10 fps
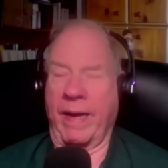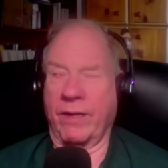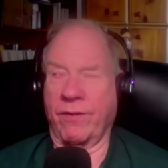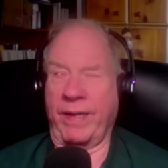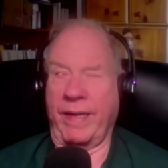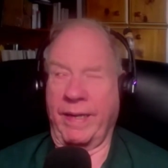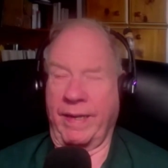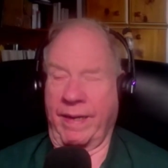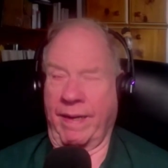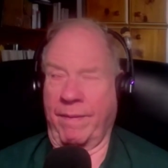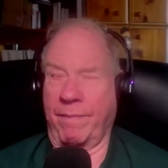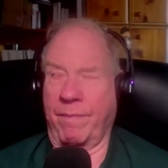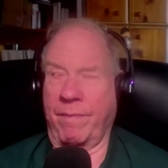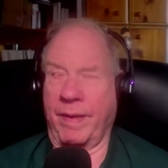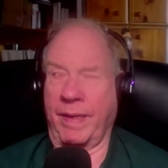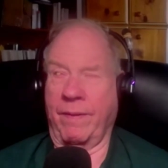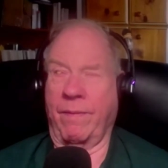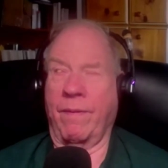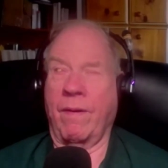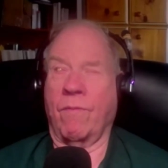I agree. Um,
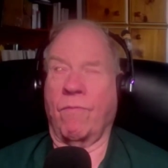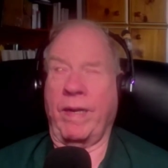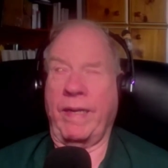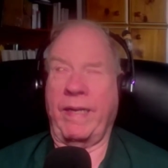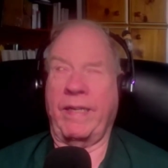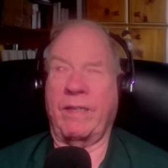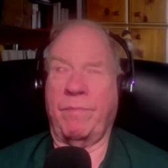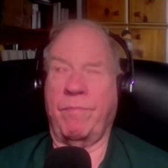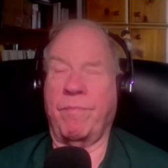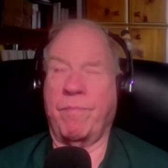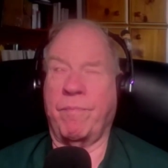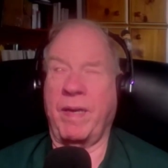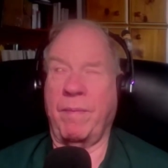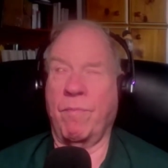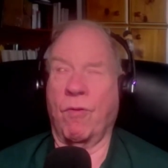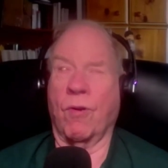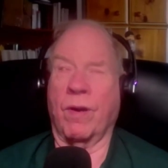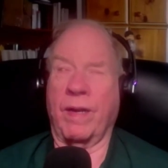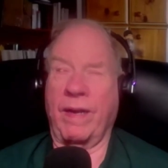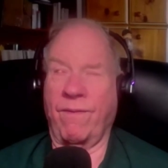we need to be
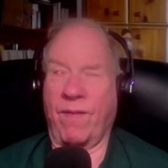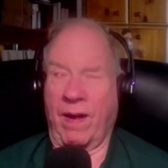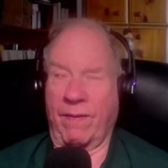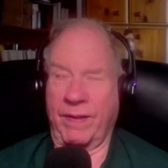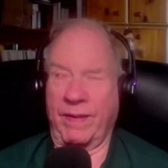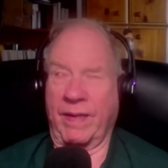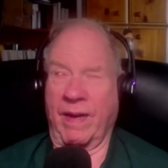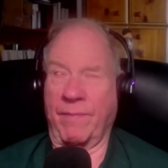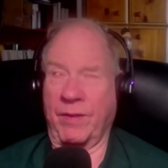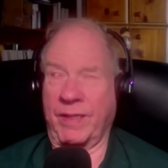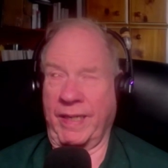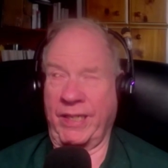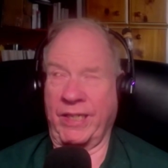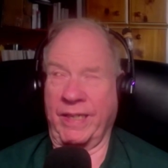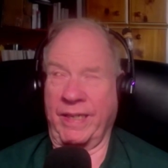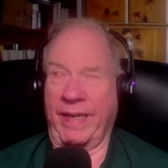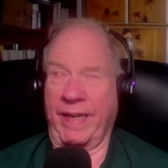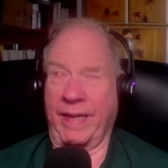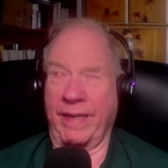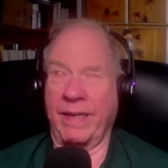more involved in the conversation.
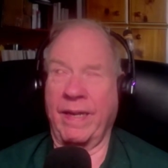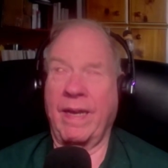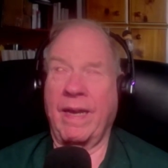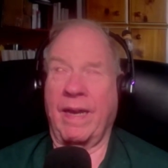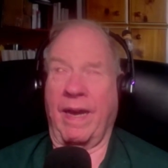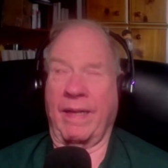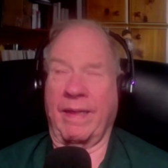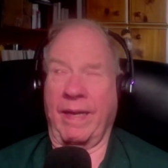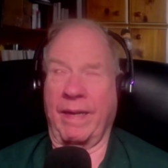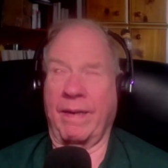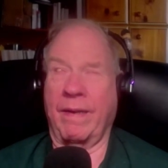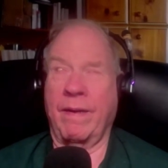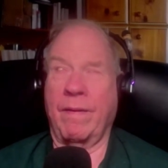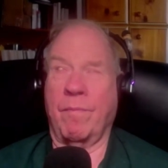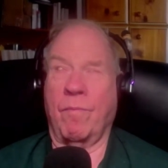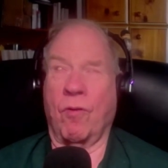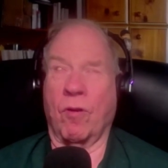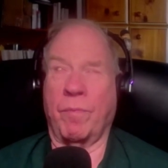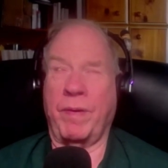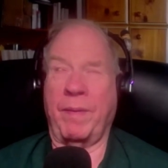And I think
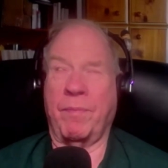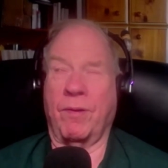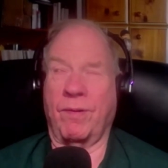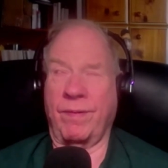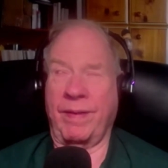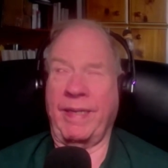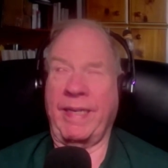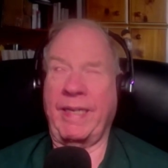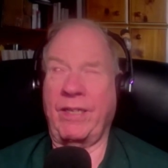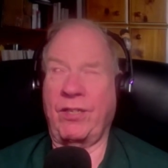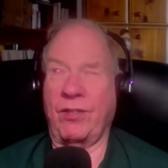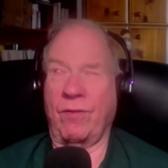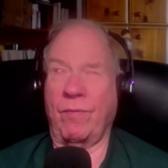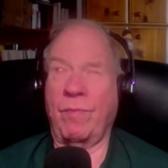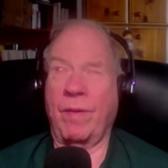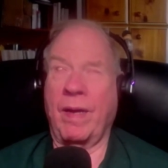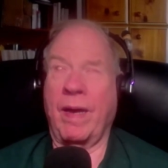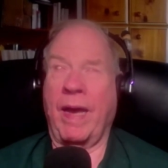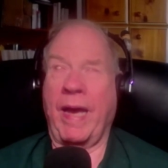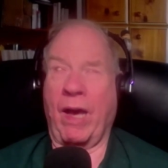more people need to
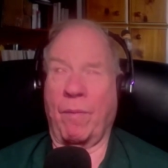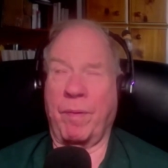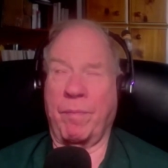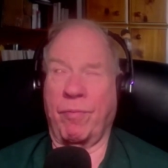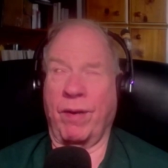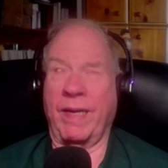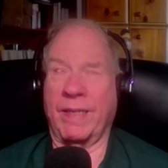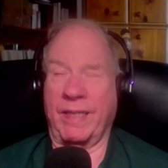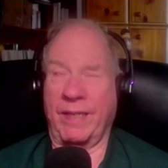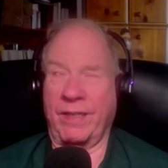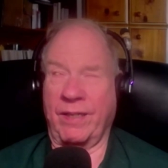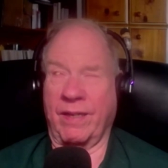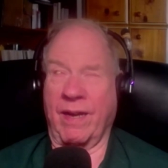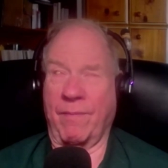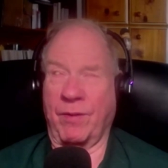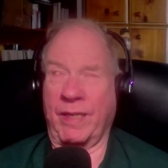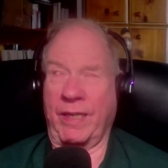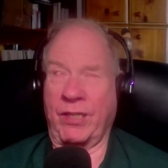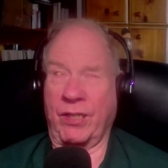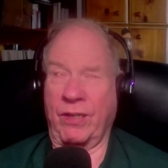help bring us into the
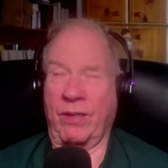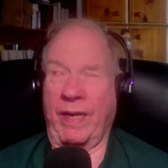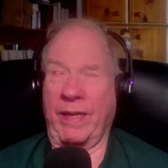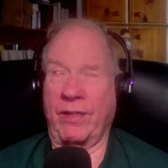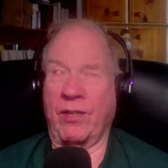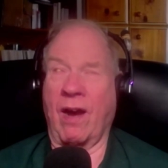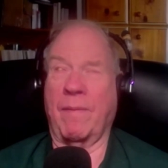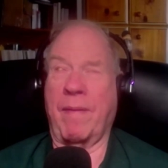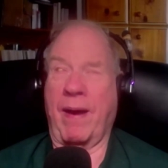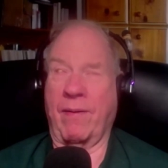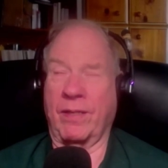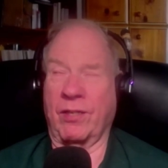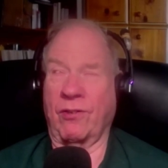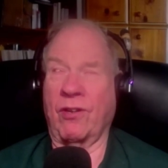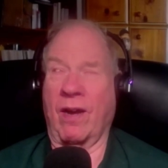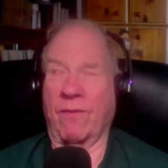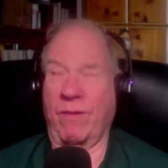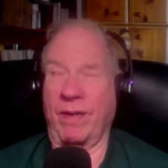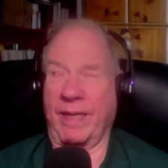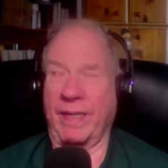conversation and talk about us or talk
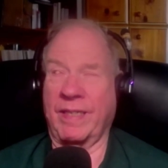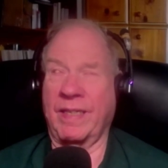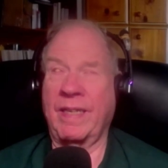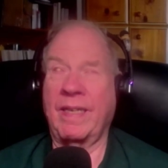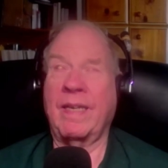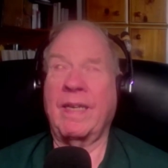with us